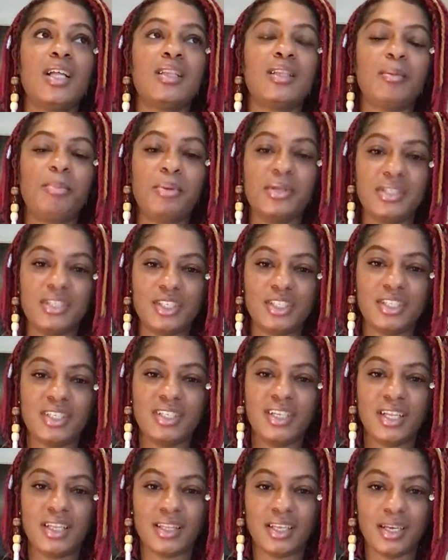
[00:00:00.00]
the
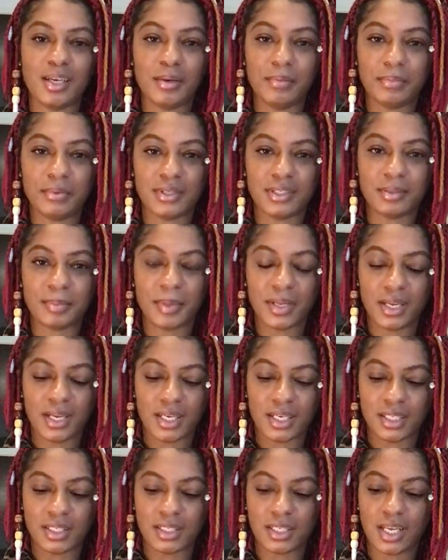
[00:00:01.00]
position that the Empress
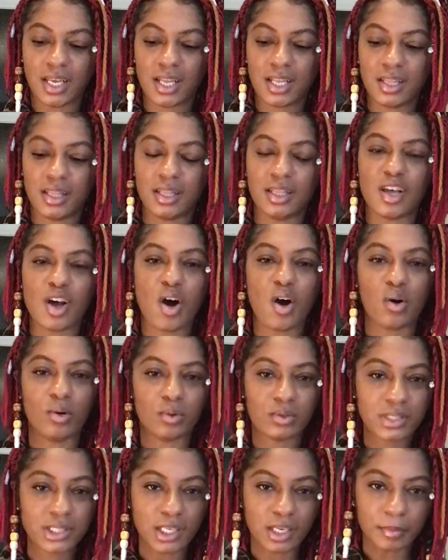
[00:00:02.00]
plays in the
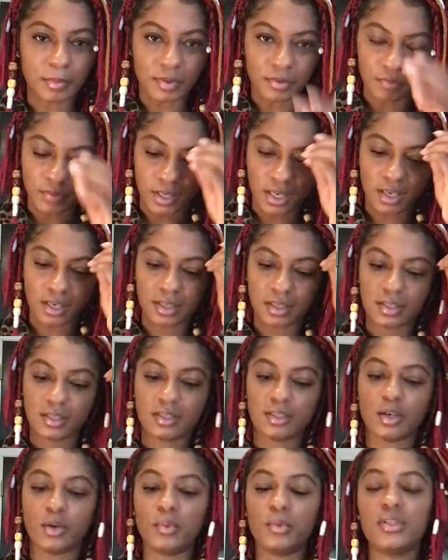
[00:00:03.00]
whole scheme of things.
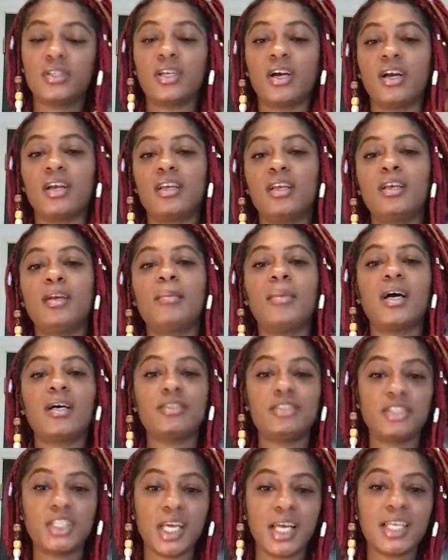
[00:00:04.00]
So we're talking
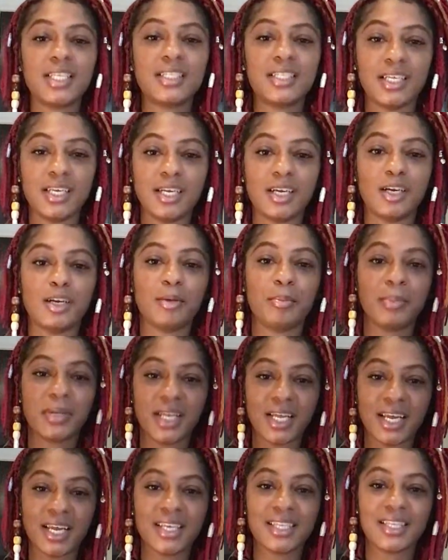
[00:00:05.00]
about chess here,
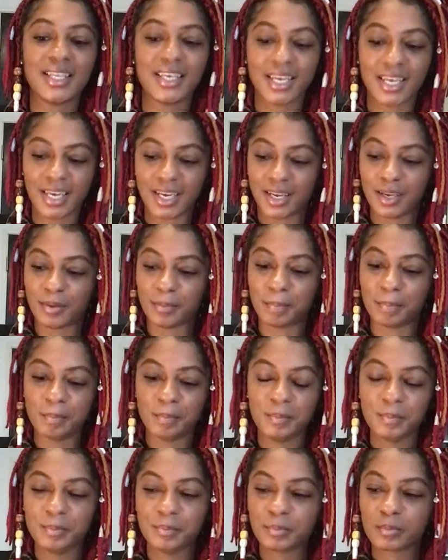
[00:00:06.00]
playing the game,
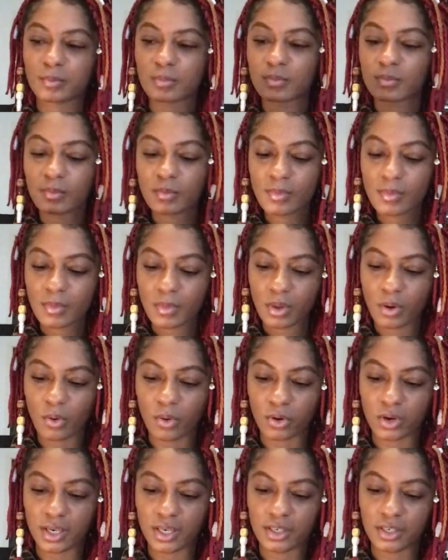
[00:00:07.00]

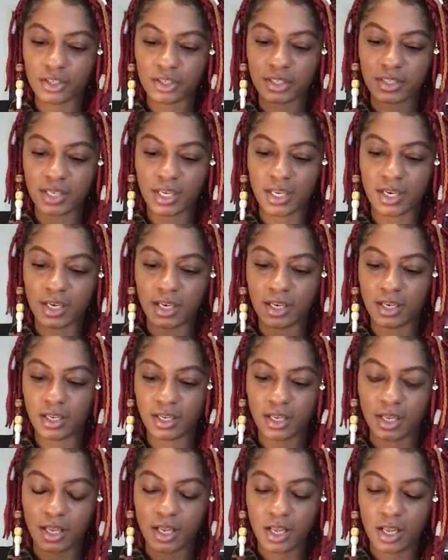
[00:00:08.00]
or understanding
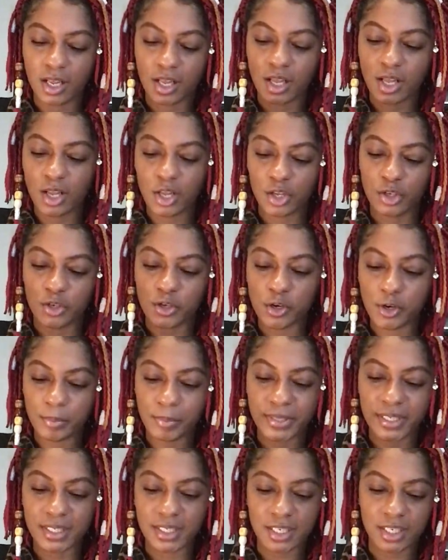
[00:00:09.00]
your
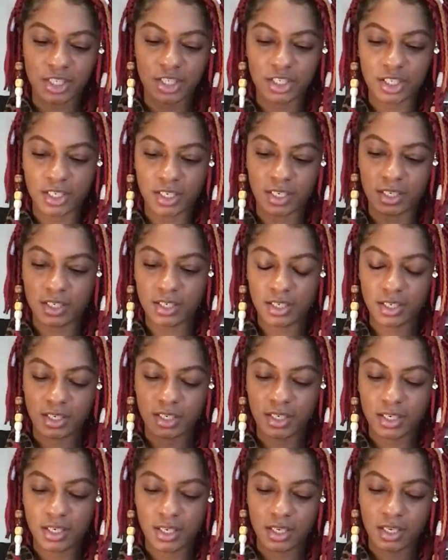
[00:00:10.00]
position
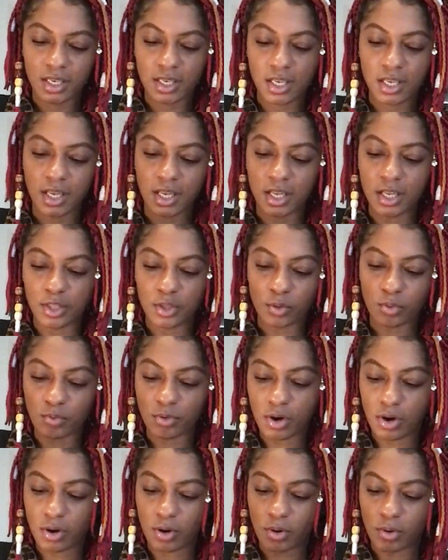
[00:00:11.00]
in the
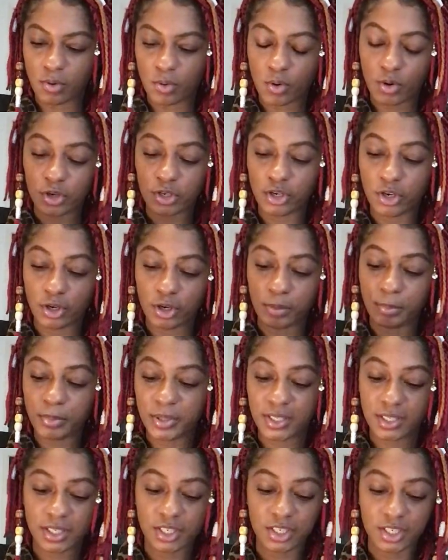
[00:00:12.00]
role, or your
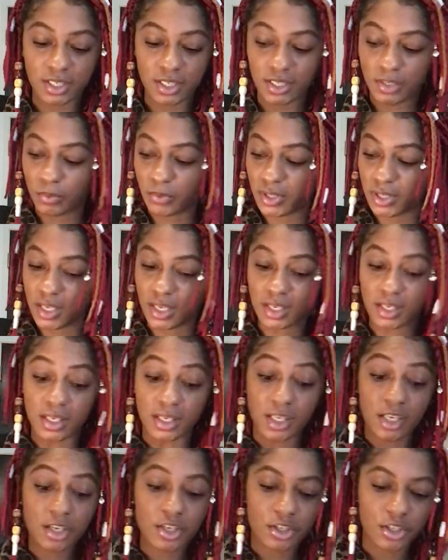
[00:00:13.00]
position within
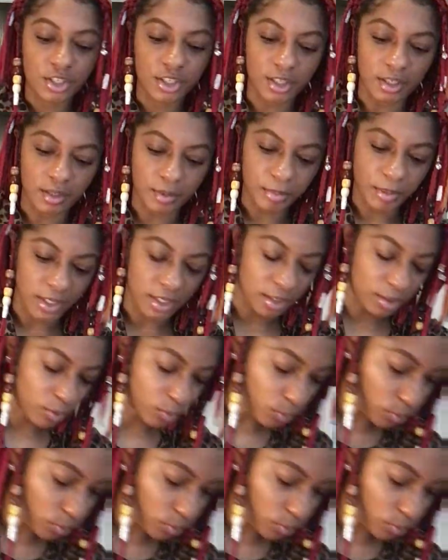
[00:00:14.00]
leadership as